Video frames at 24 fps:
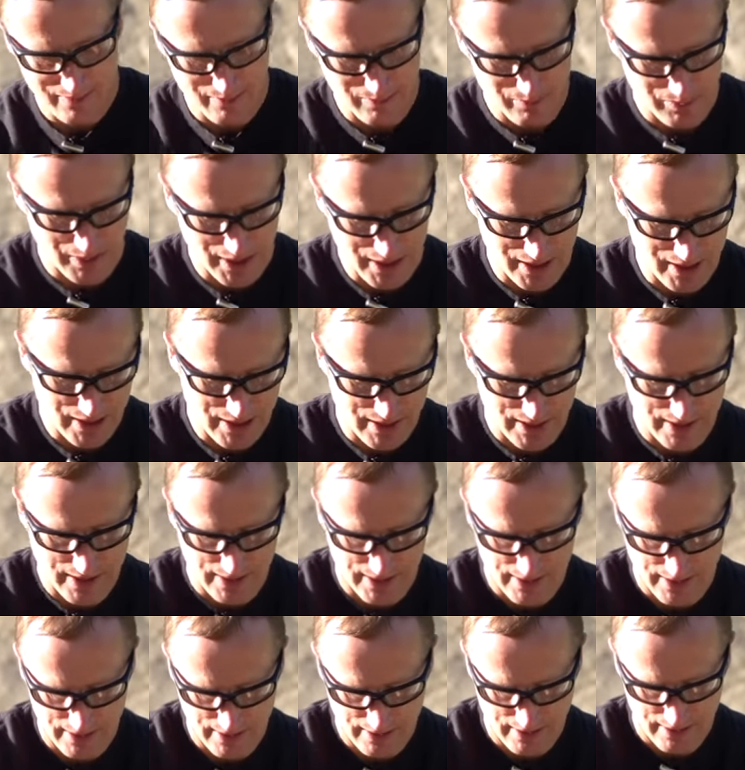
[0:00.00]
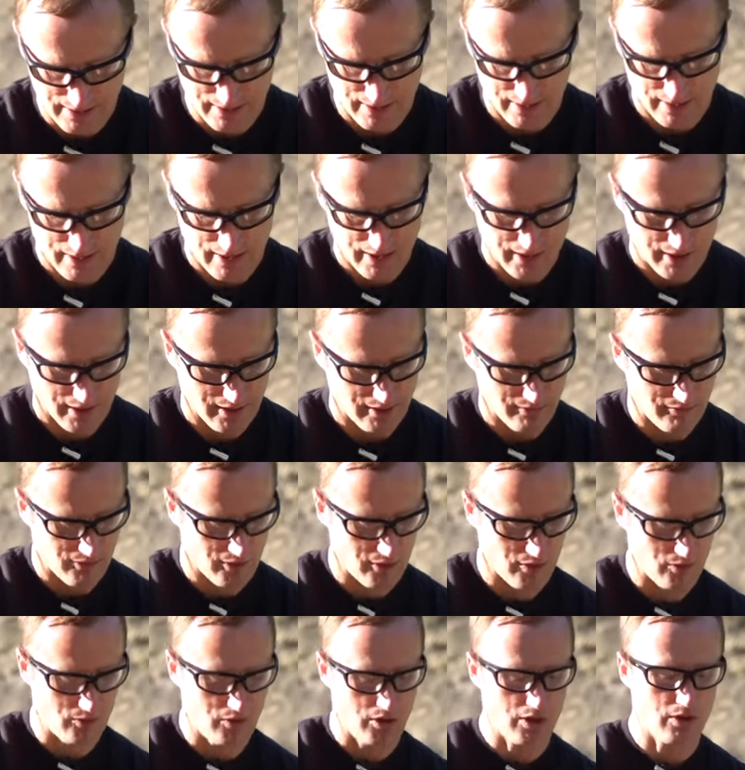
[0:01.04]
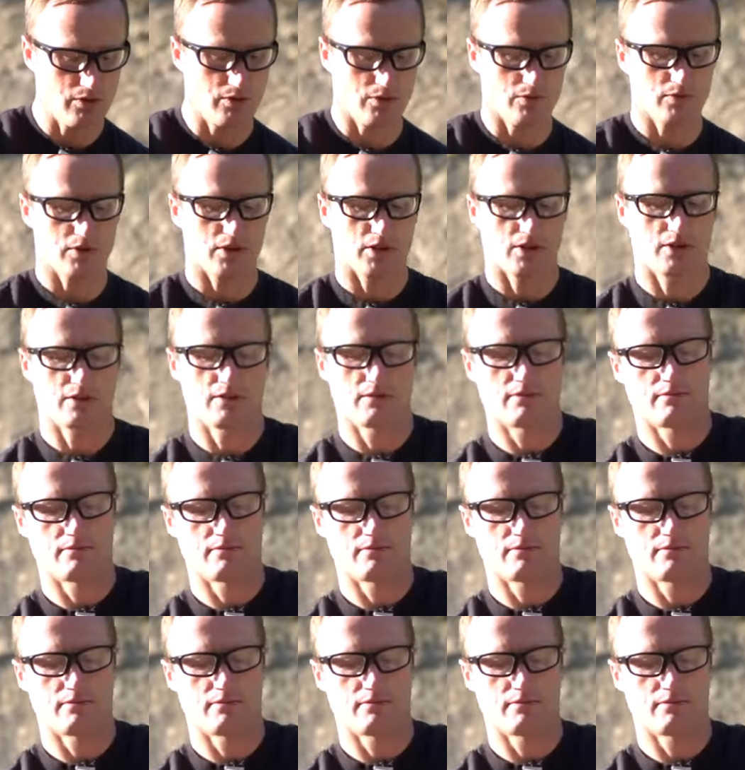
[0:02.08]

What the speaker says: but if you don't,